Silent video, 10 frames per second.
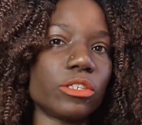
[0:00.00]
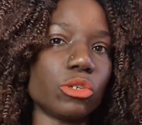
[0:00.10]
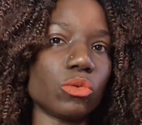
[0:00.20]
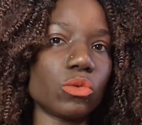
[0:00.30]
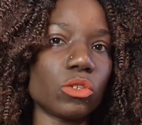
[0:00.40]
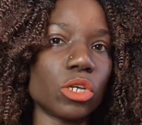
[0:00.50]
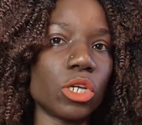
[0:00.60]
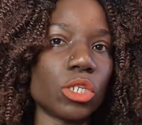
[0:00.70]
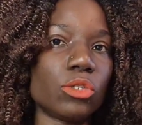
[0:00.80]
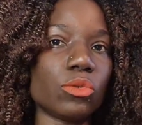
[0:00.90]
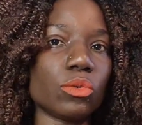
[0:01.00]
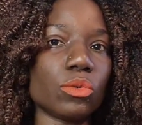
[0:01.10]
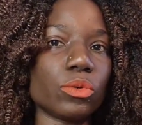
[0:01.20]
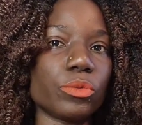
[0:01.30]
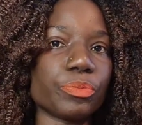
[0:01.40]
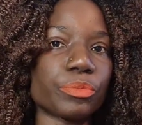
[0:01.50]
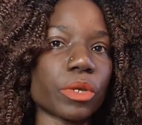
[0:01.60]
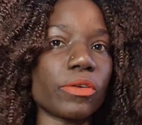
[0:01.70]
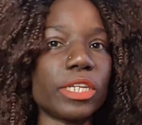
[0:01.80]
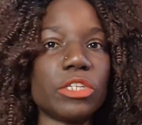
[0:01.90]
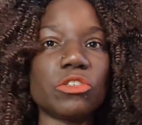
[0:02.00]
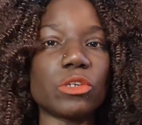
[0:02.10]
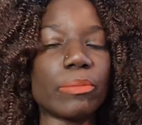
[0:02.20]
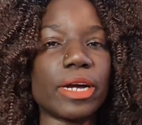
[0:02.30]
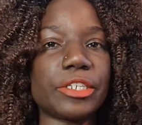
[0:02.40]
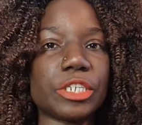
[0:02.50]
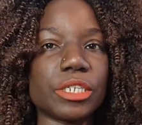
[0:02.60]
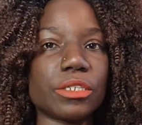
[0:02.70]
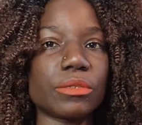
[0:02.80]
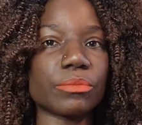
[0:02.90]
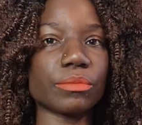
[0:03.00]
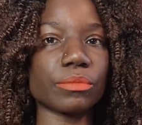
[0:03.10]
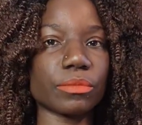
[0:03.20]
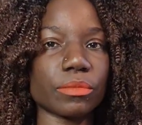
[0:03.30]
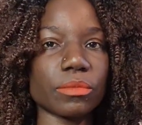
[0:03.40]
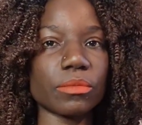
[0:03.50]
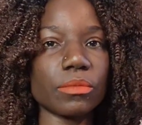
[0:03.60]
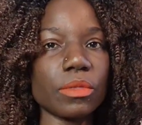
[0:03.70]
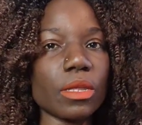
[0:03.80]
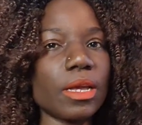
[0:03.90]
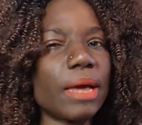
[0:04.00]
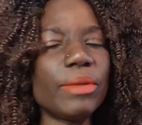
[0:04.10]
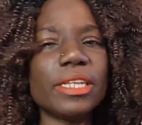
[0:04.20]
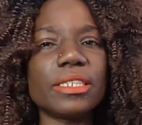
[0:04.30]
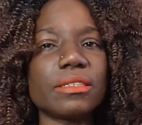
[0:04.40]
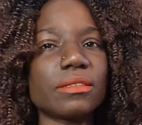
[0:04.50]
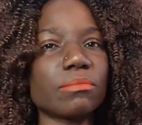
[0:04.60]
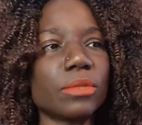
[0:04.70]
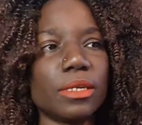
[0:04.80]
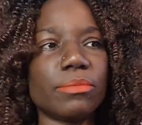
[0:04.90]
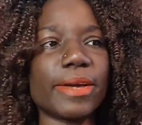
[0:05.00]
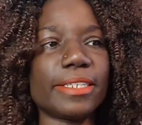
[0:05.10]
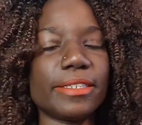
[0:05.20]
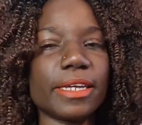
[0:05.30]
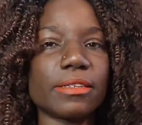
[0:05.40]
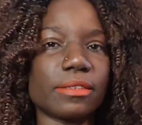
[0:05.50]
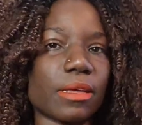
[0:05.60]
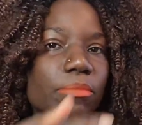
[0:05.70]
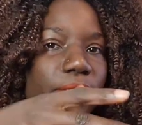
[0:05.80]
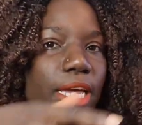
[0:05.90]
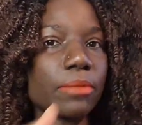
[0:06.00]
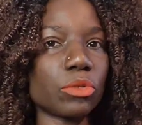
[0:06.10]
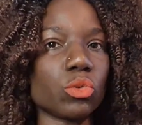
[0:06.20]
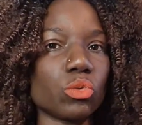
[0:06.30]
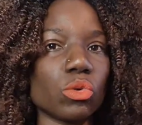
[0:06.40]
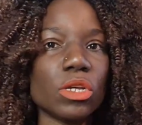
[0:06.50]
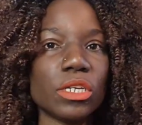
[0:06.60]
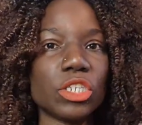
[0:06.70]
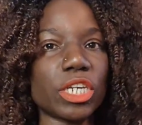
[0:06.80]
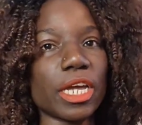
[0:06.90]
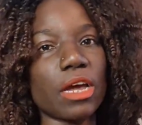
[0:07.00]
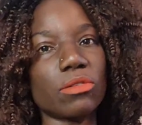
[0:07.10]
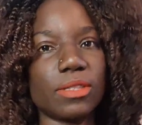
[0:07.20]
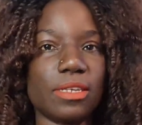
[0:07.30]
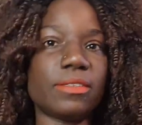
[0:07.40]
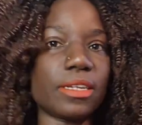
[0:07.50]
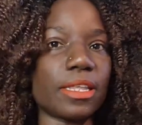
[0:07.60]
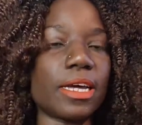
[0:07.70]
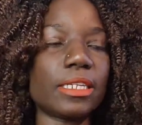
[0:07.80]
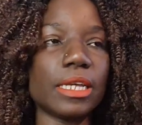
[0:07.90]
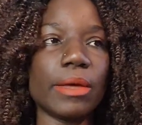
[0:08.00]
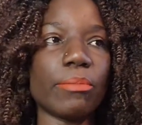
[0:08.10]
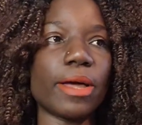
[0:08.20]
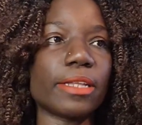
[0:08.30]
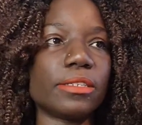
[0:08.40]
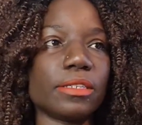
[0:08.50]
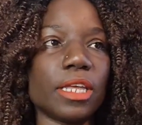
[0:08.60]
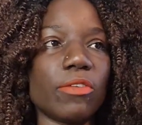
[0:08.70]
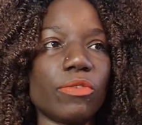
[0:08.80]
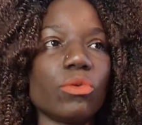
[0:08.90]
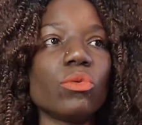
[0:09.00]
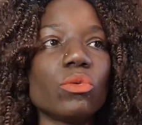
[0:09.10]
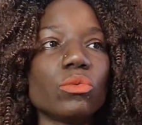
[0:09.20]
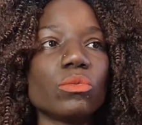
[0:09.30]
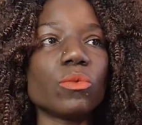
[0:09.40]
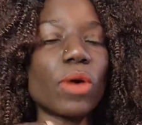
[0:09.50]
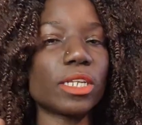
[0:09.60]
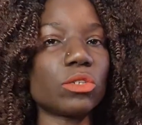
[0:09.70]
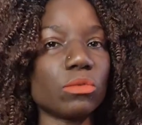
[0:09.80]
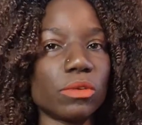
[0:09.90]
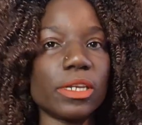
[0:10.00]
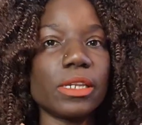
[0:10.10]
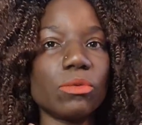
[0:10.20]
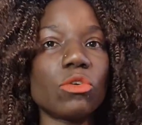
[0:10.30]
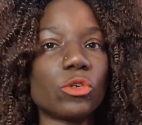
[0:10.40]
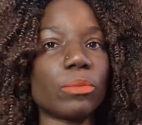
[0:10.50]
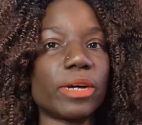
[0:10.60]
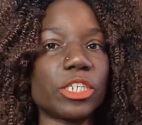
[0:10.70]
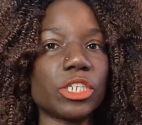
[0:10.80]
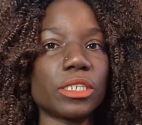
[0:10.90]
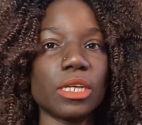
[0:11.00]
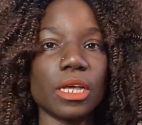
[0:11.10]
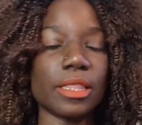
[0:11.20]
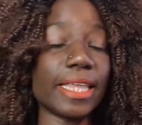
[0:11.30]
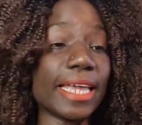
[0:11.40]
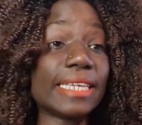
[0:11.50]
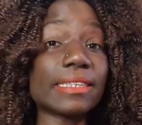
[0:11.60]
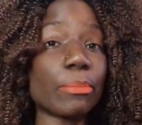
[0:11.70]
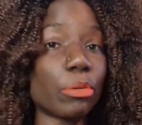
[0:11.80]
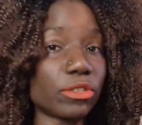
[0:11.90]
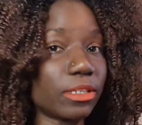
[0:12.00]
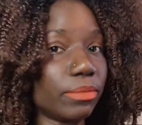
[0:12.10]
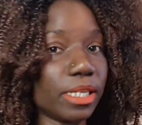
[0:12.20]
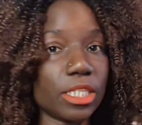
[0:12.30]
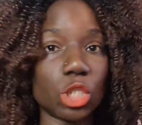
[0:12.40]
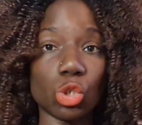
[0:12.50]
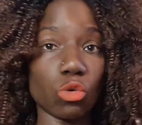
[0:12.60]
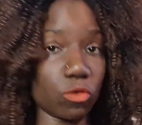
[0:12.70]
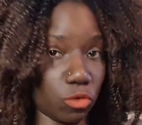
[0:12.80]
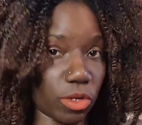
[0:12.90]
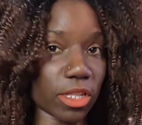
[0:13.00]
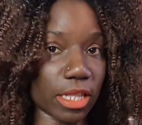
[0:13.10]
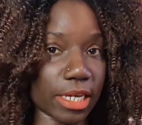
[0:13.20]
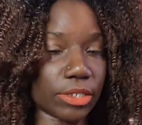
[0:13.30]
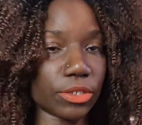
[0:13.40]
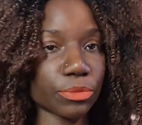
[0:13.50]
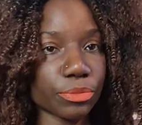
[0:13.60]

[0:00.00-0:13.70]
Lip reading: use to reduce your budget. I mean, it might take some time to check out this and that, but if you want to really look on your budget, there is a possibility of doing that.